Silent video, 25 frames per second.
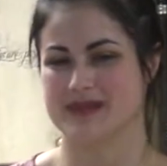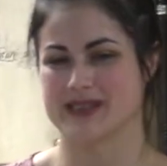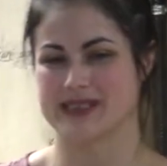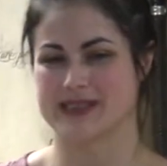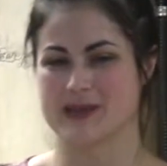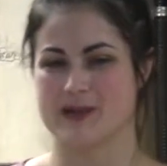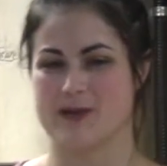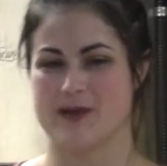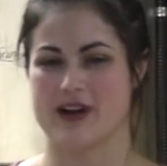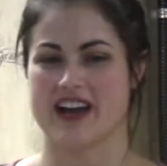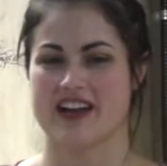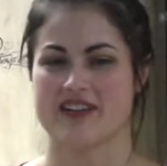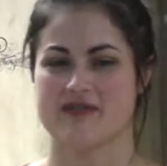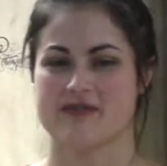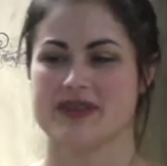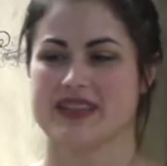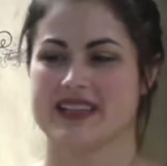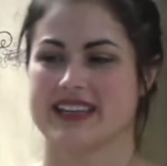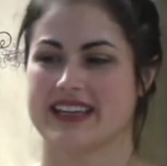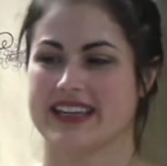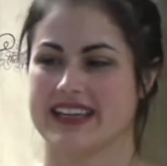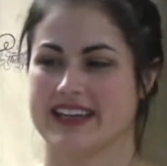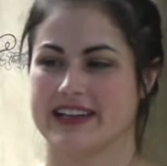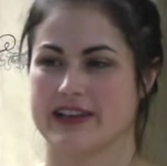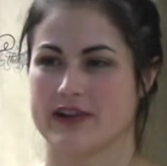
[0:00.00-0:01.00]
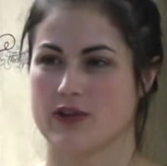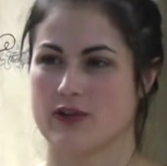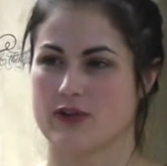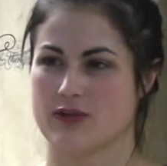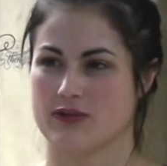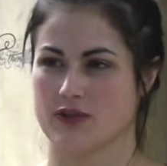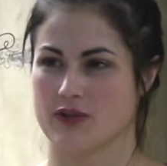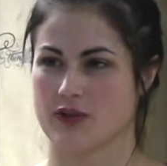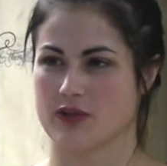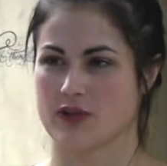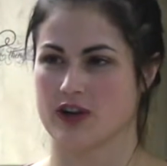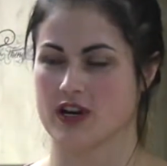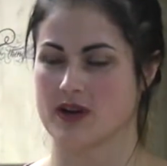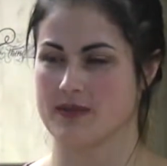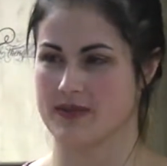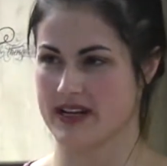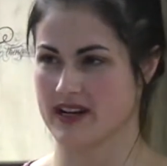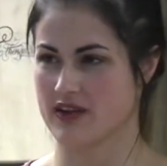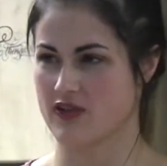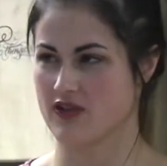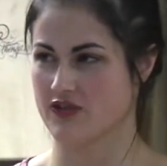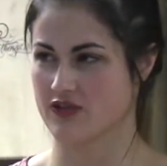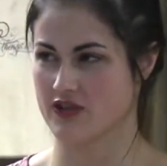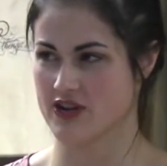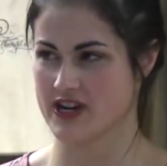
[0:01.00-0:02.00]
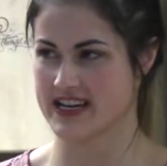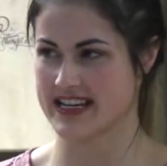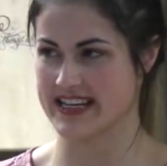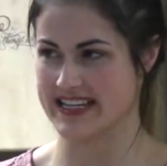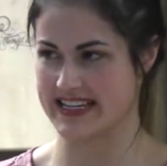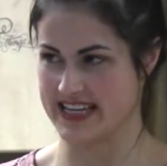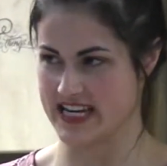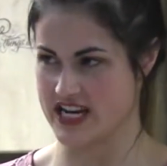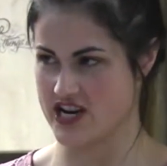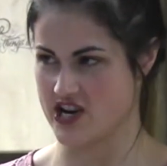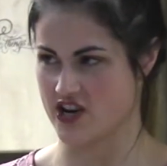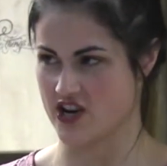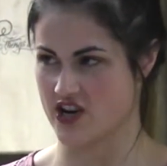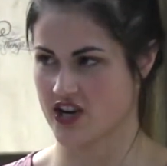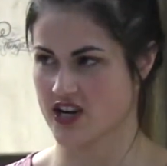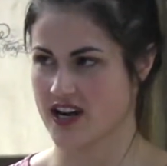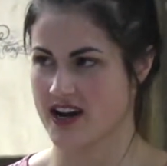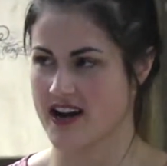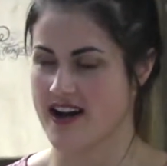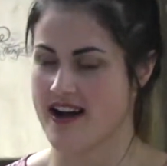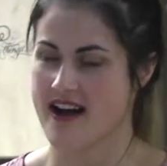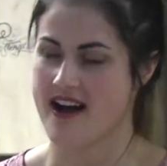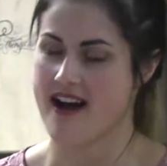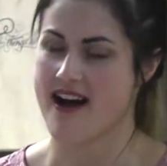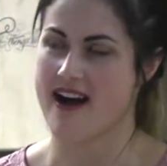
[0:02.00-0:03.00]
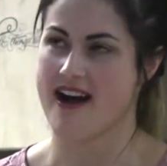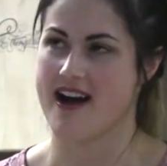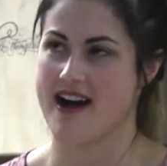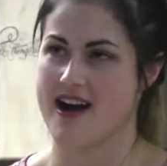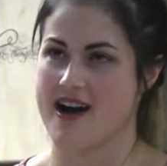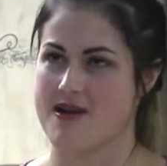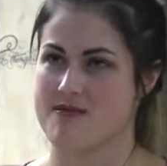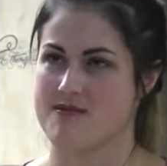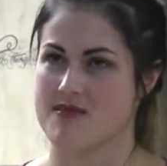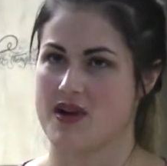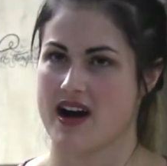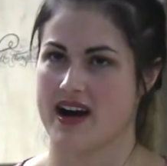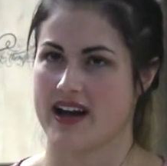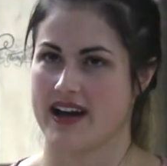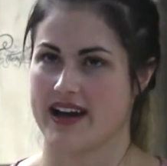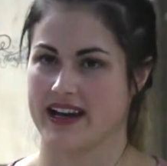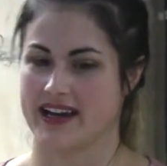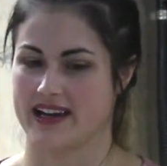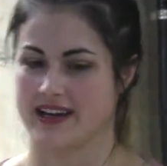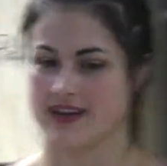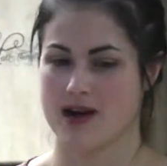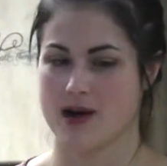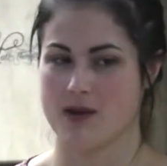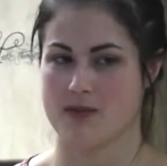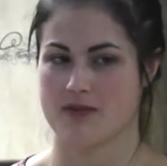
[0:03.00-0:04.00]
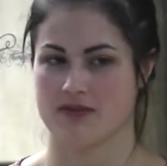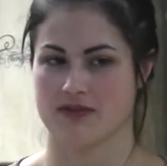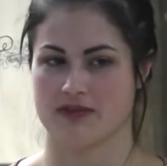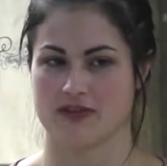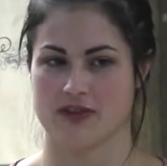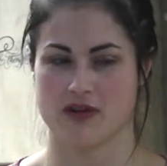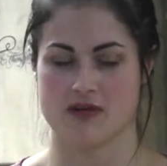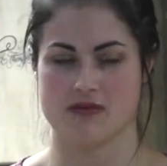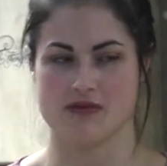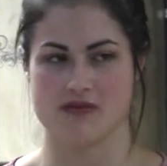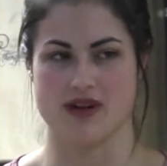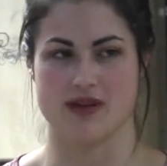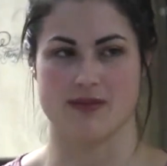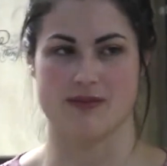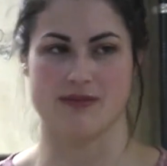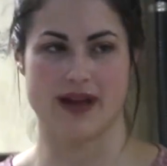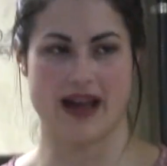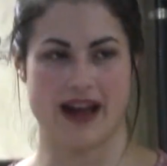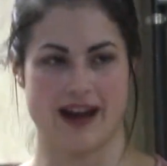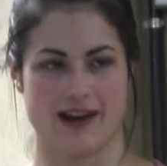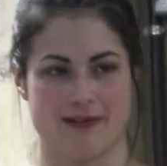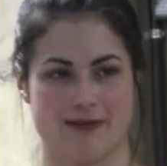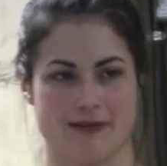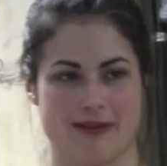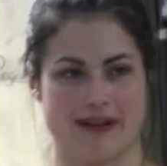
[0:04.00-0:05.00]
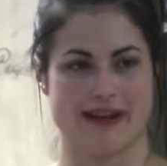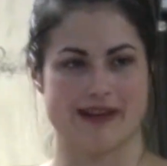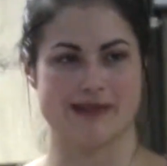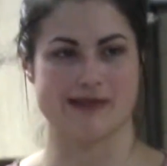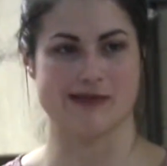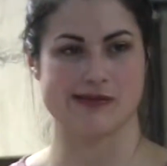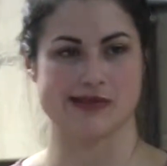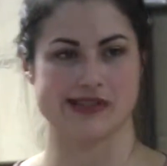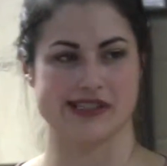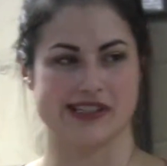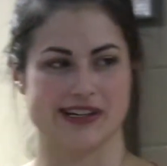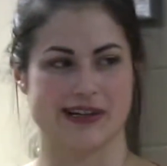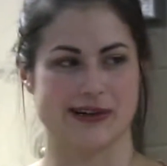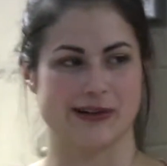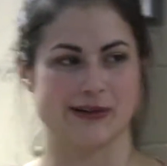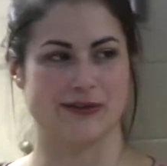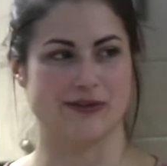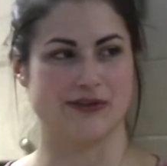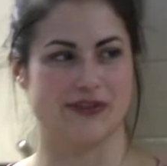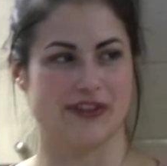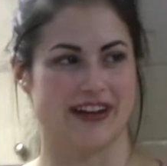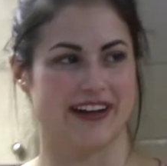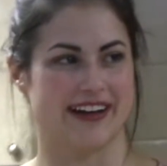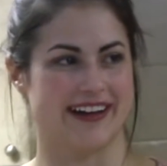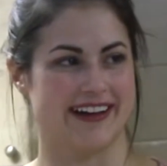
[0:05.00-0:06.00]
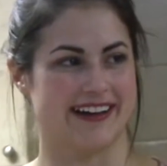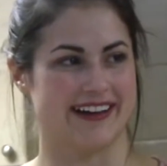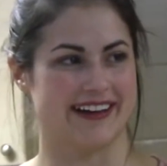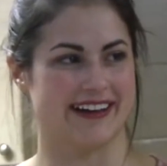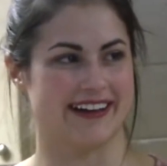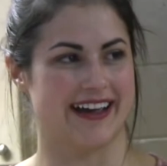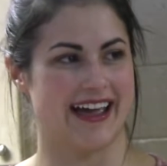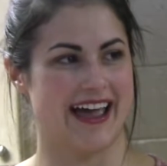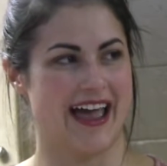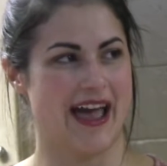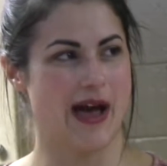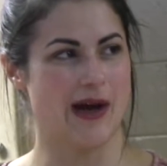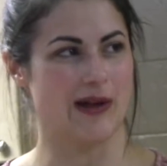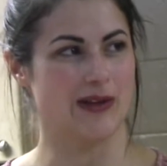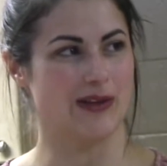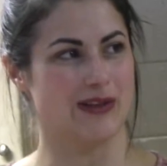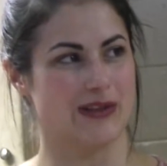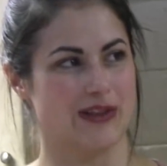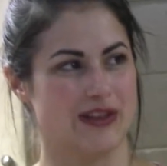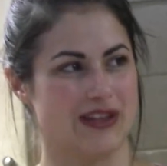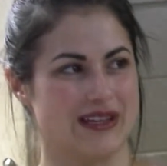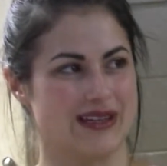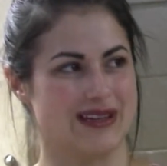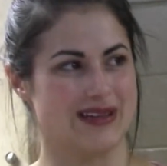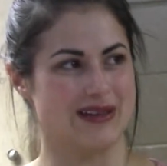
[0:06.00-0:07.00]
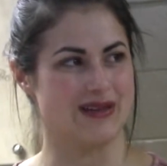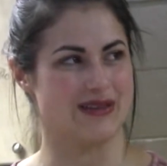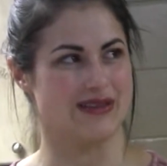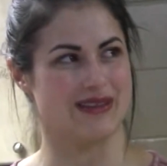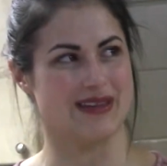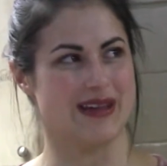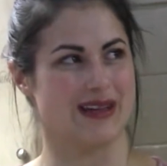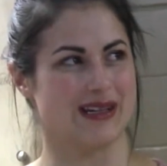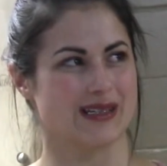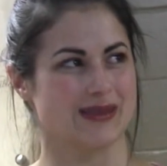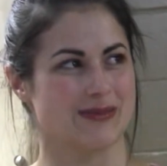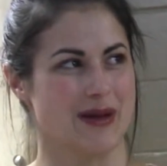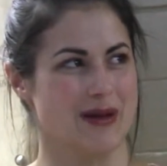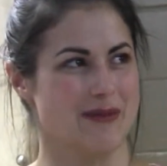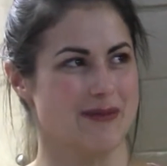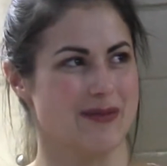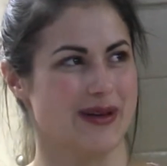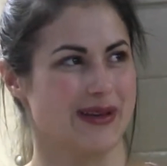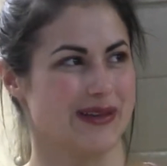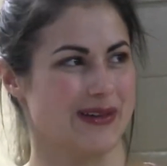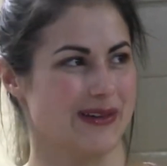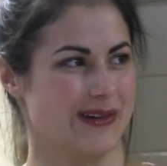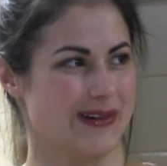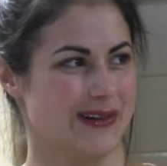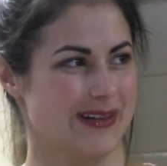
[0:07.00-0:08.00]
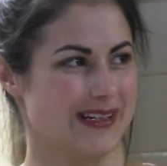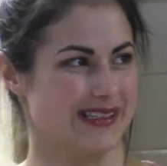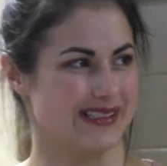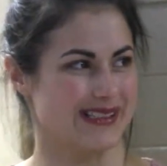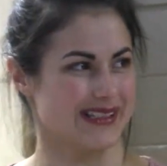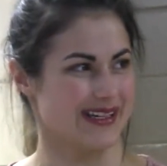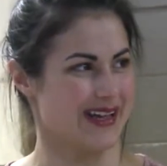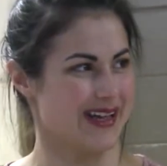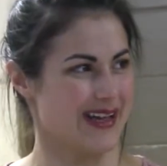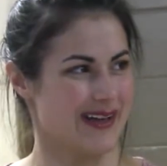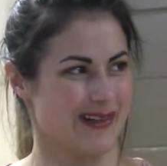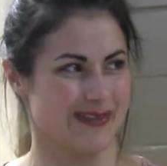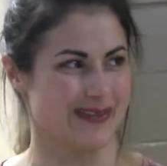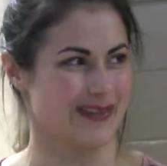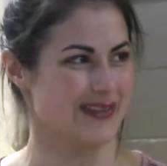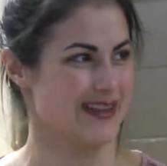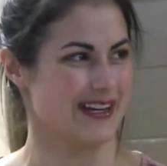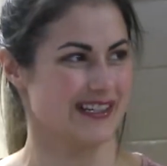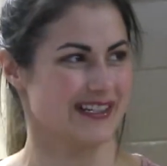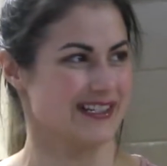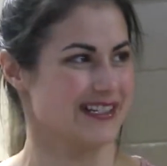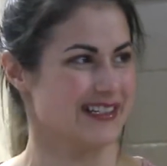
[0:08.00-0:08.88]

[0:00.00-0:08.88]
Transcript: So I've been keto for a bit over a year. I come from a background of healthy things. My mother is a health nut.